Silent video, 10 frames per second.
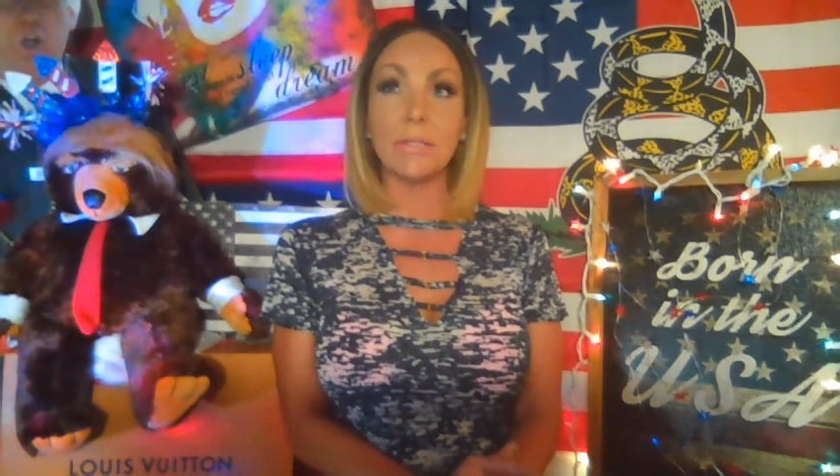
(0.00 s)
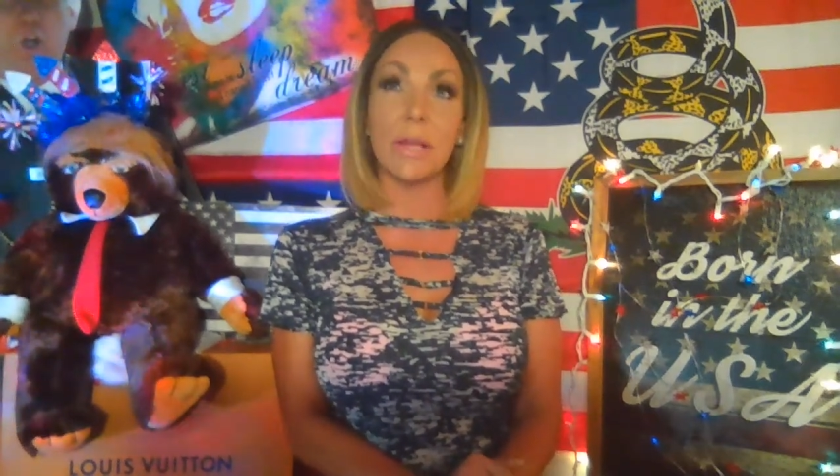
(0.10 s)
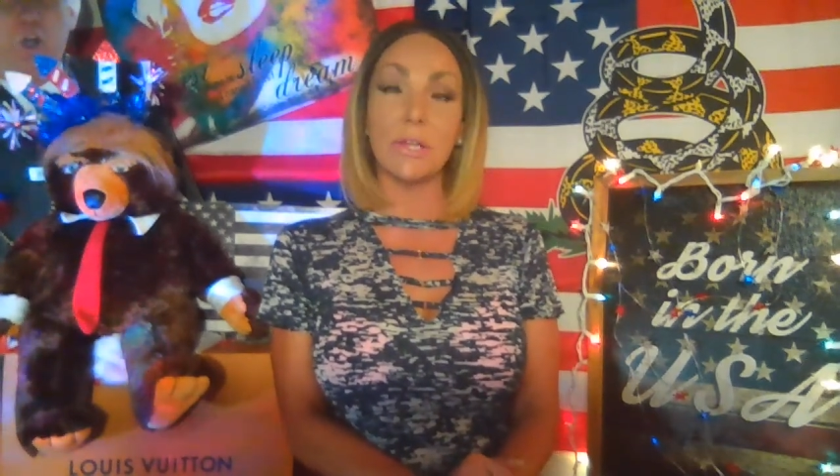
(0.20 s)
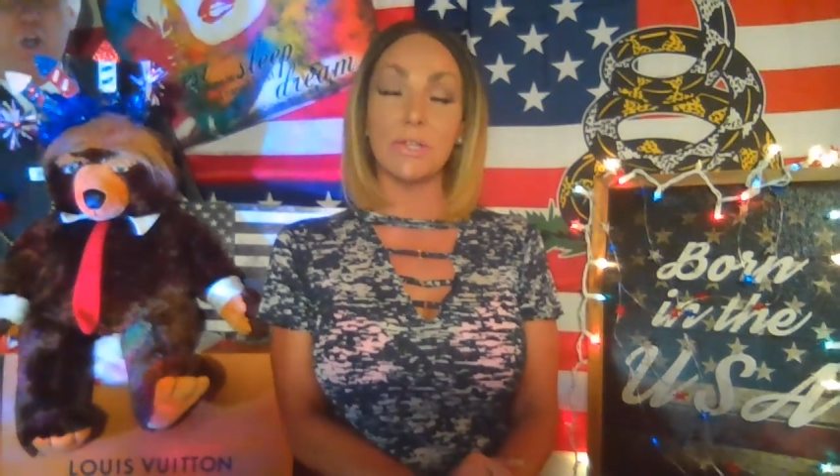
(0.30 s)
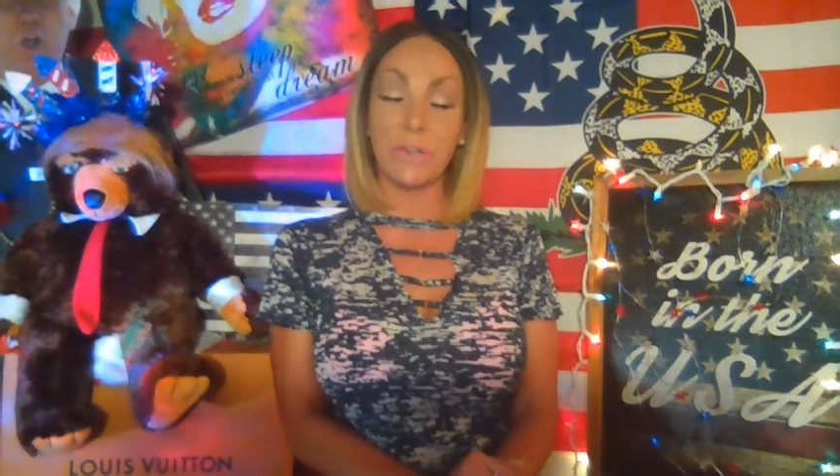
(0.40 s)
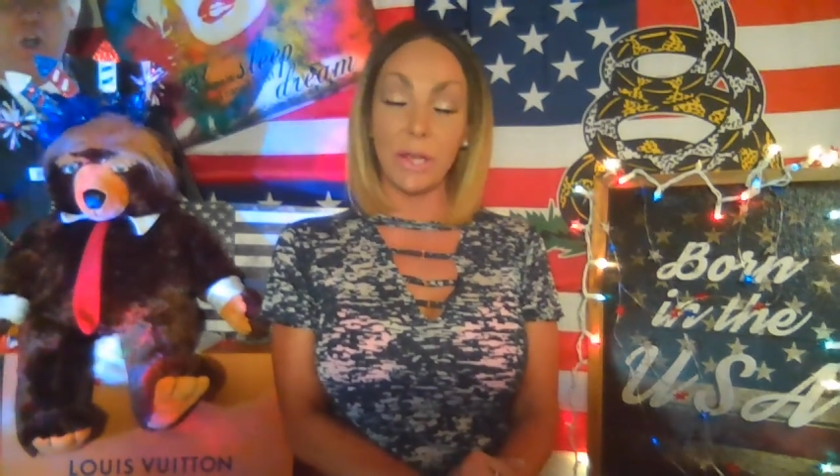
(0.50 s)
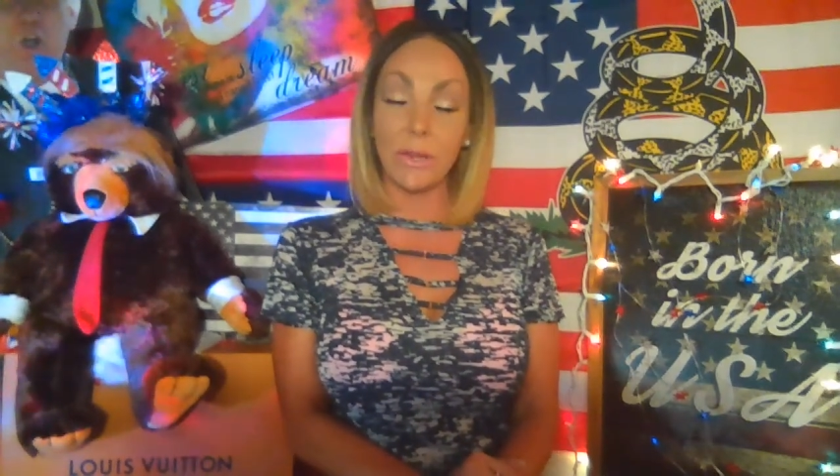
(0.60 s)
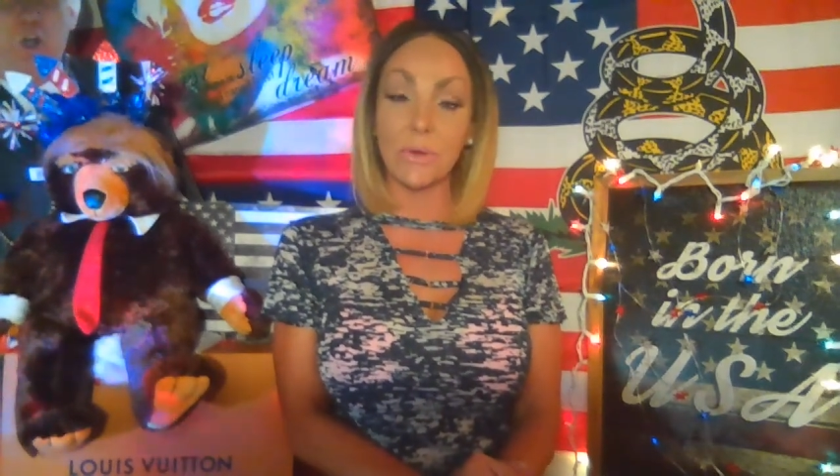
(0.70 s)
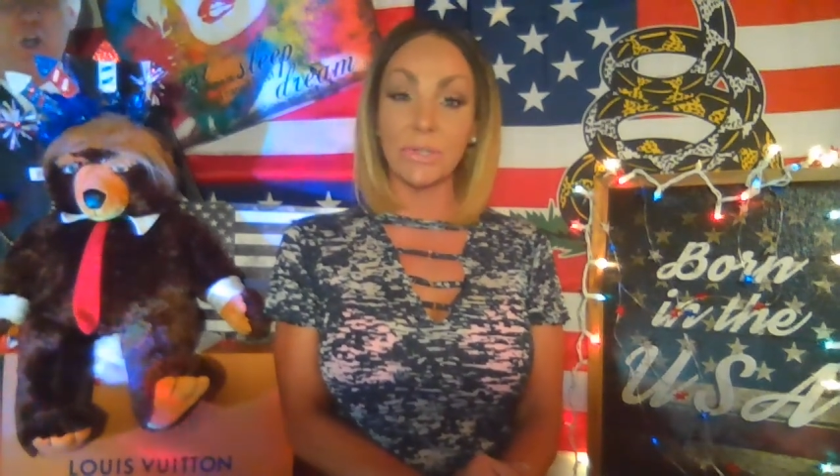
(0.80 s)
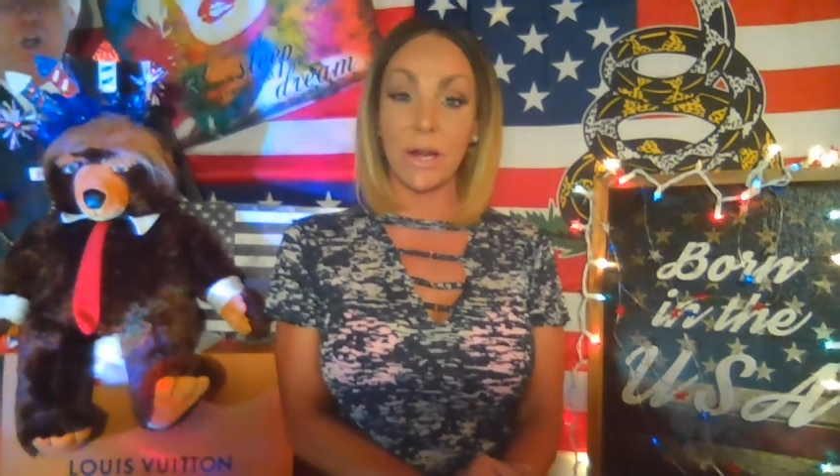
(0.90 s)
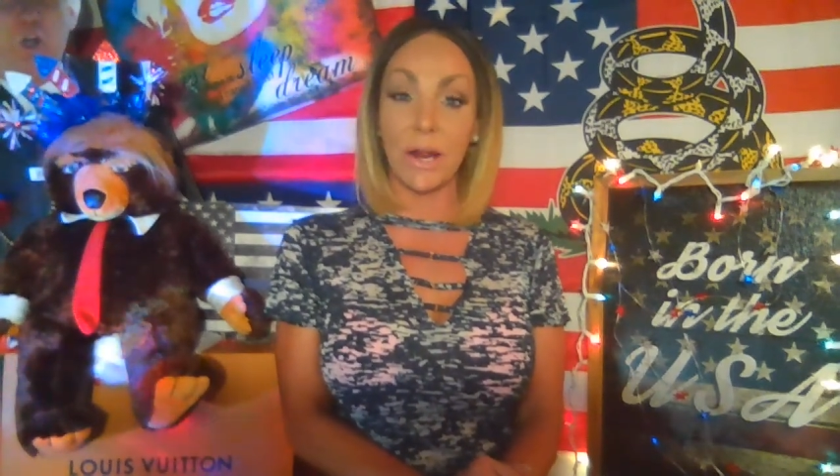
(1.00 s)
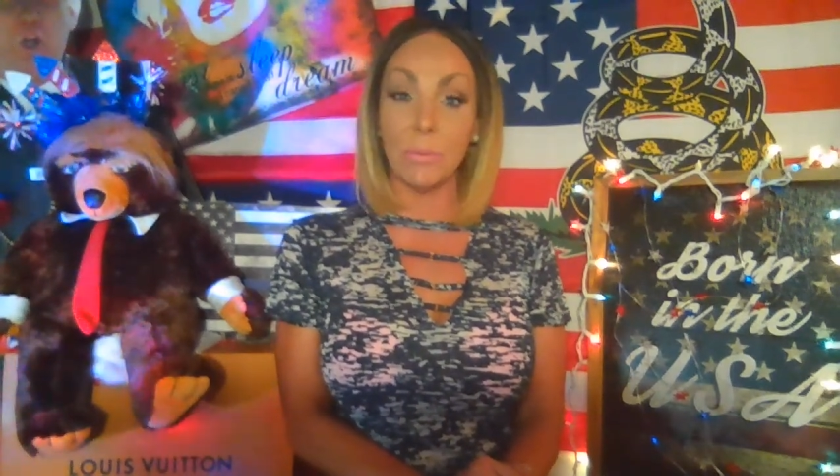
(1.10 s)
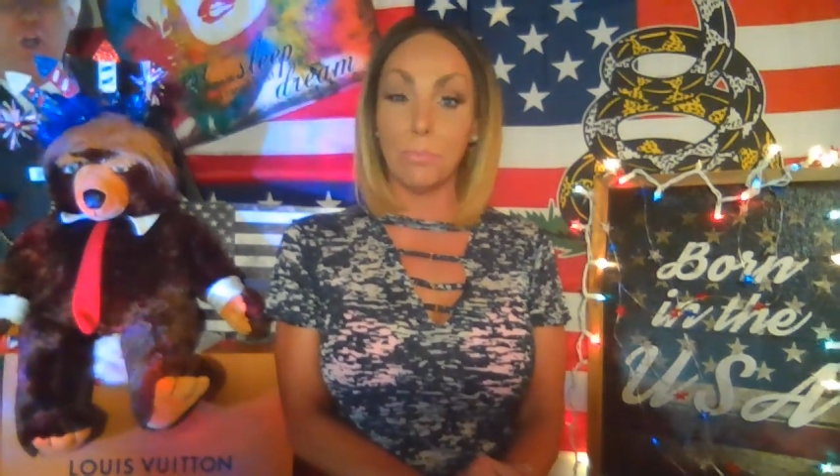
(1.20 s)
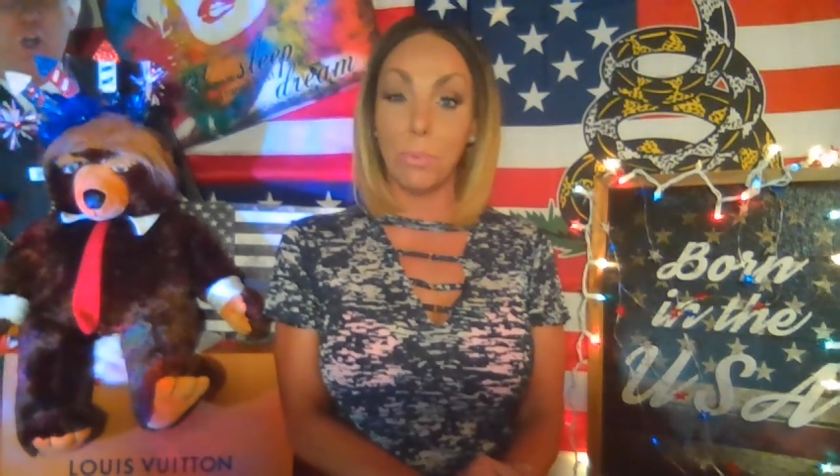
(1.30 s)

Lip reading: like J-Lo today